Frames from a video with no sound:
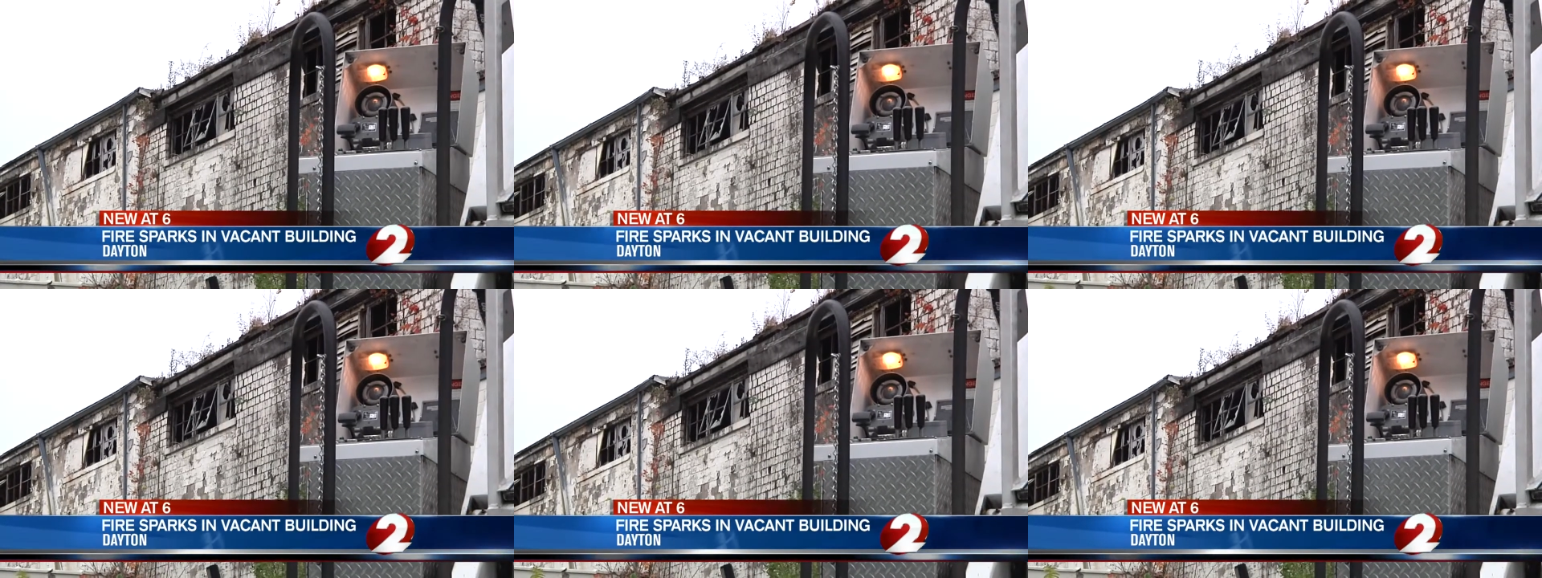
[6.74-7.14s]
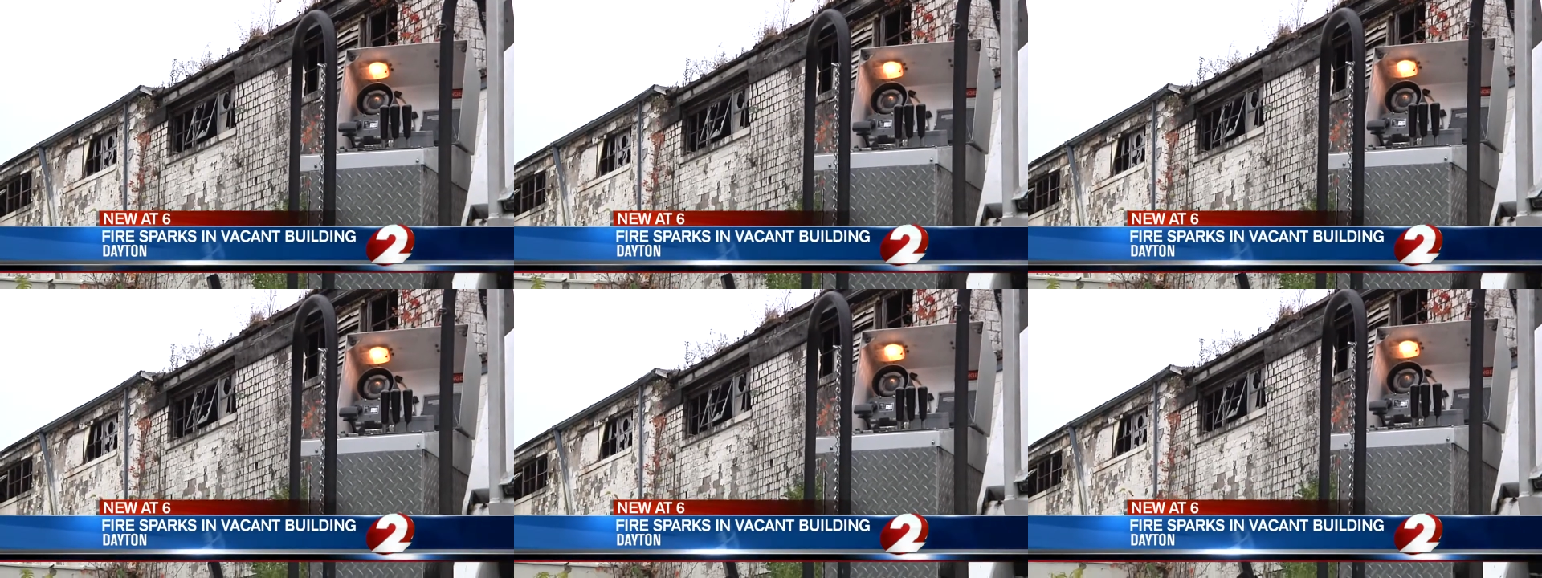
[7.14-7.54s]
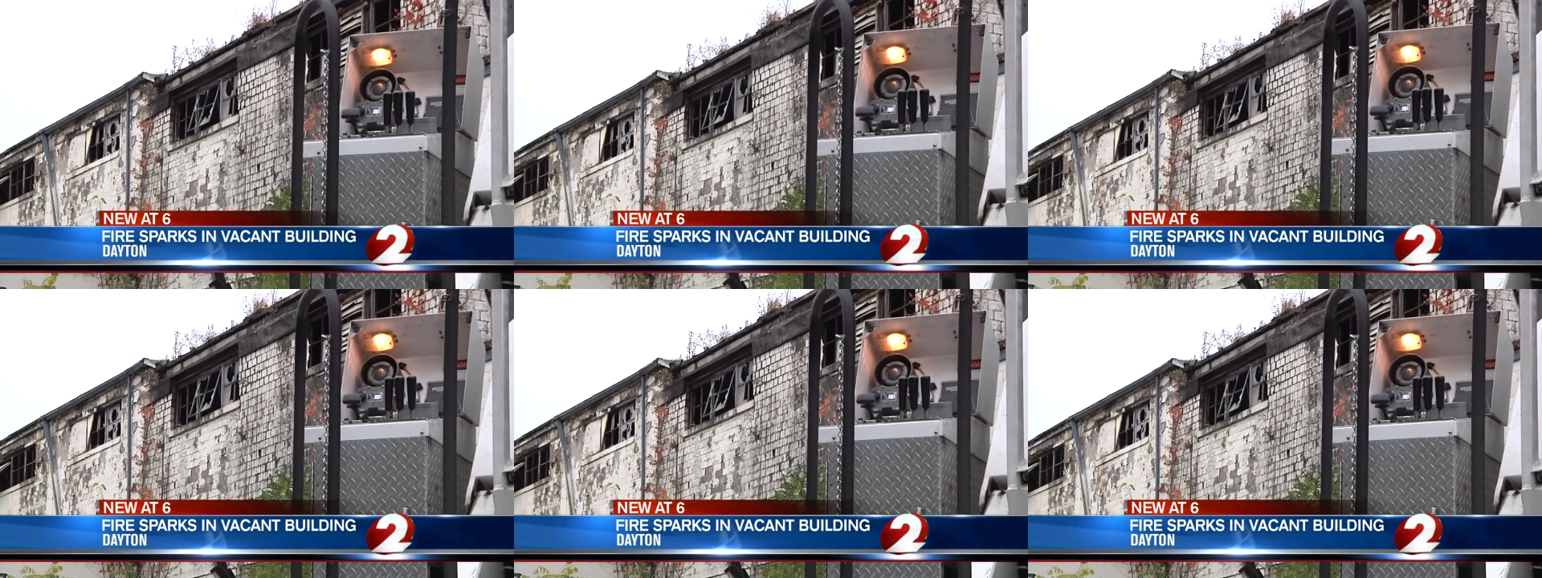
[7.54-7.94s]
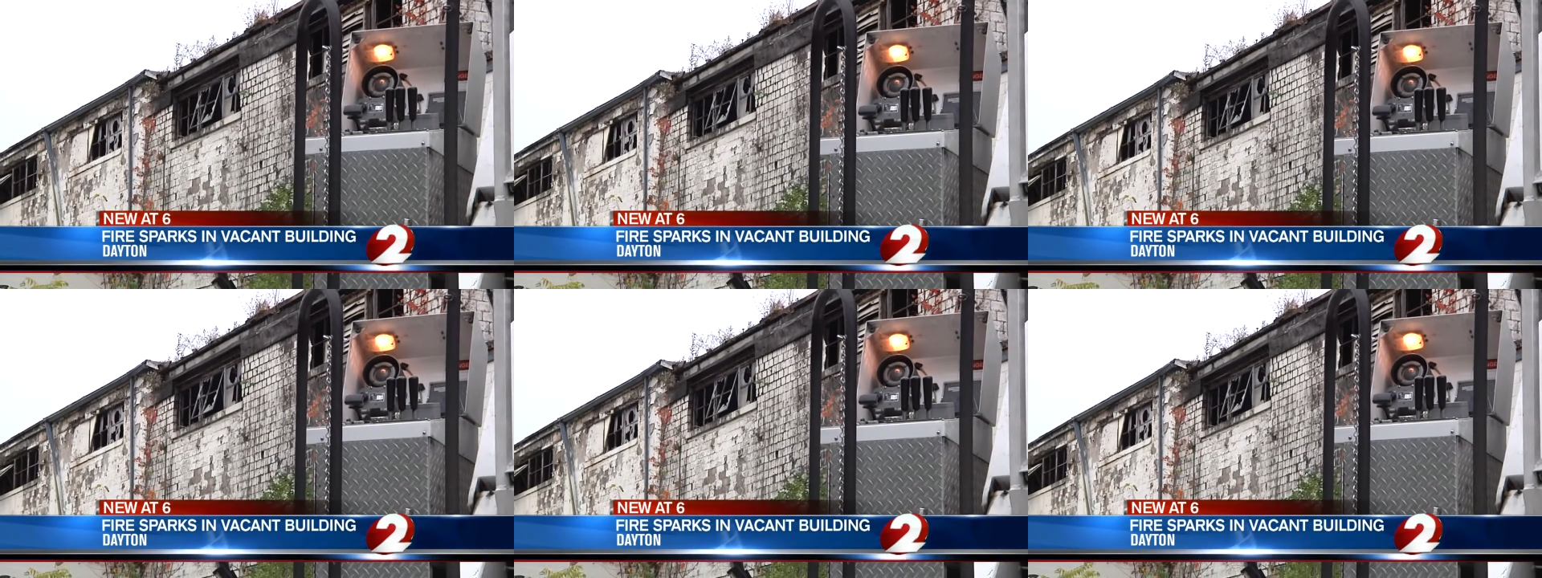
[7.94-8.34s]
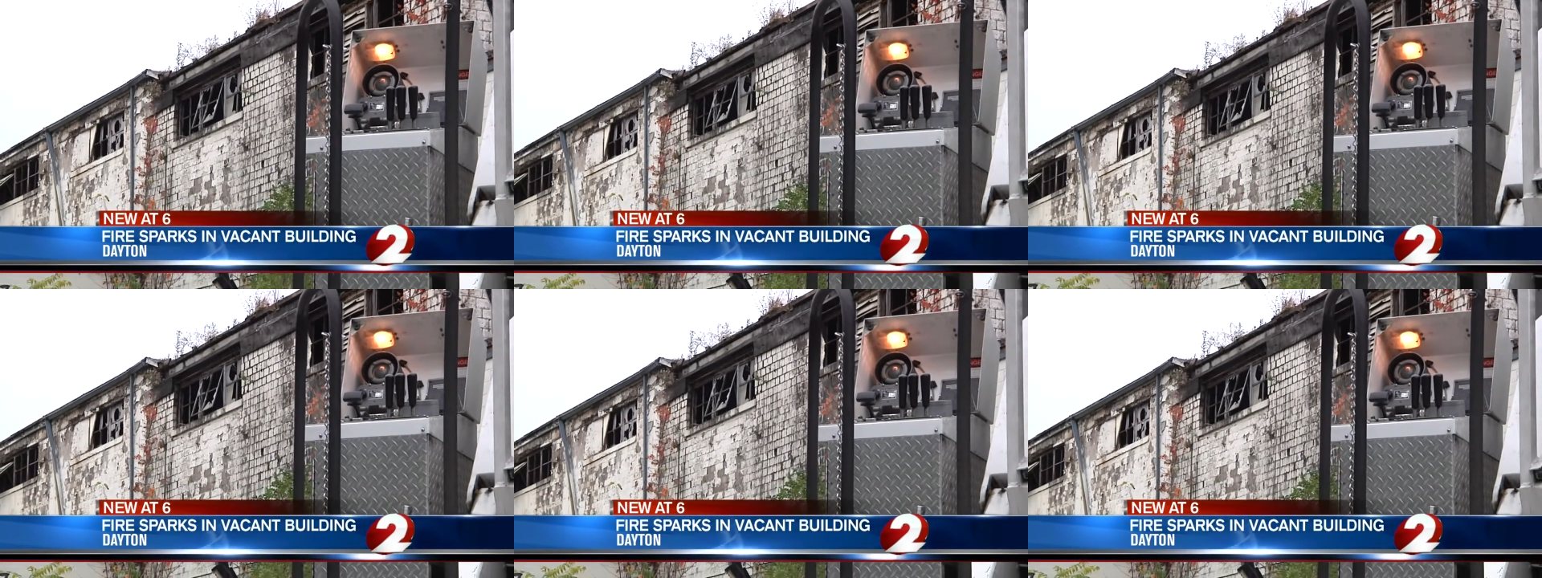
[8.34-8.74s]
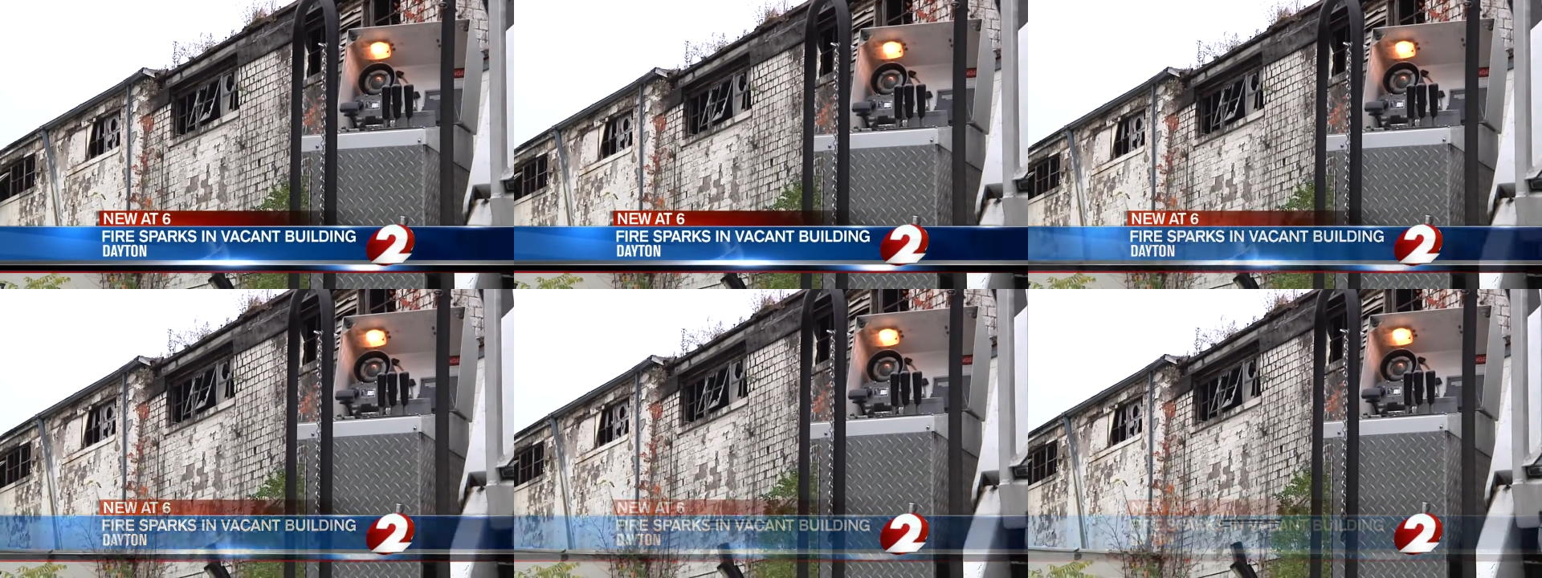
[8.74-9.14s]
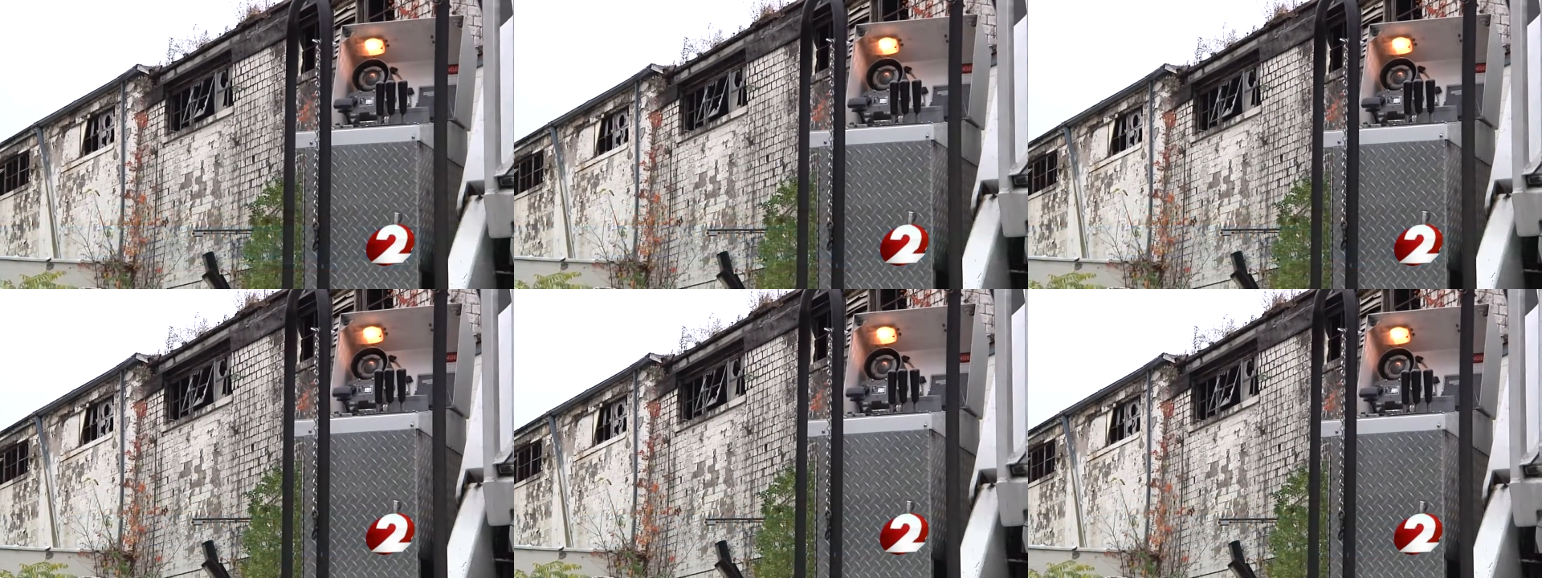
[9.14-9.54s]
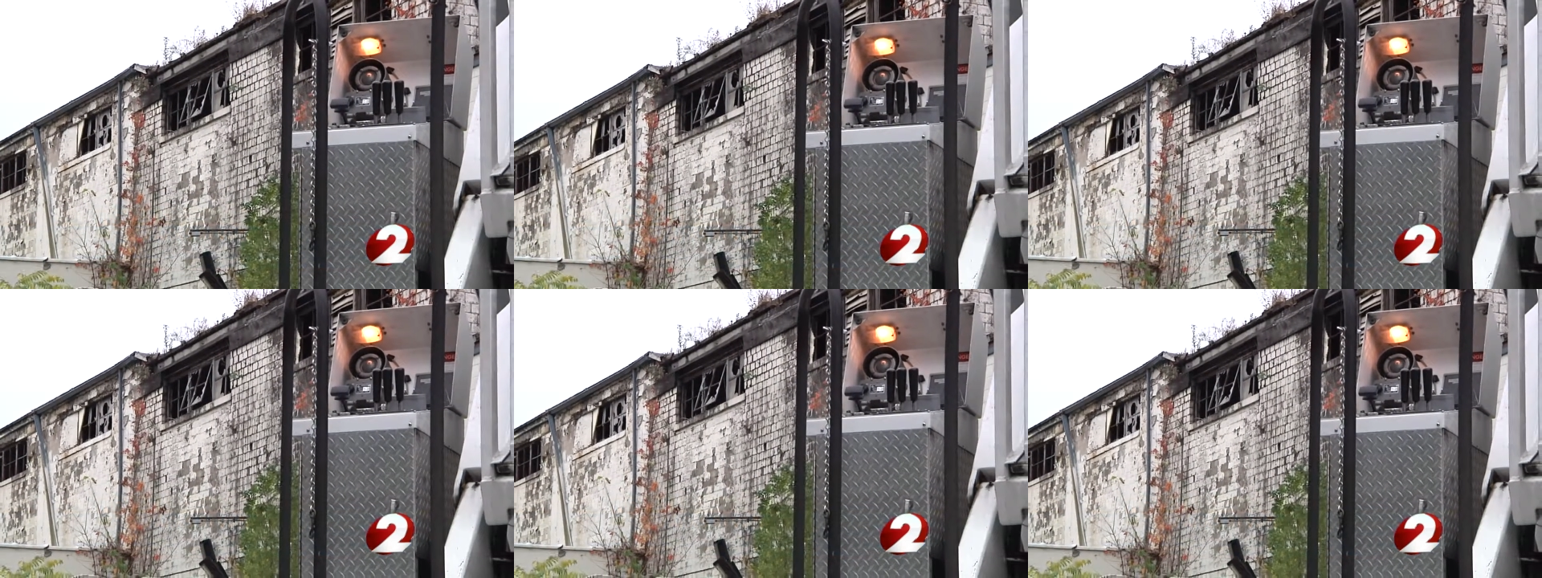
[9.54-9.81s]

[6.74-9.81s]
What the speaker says: Nobody's mouth can be seen.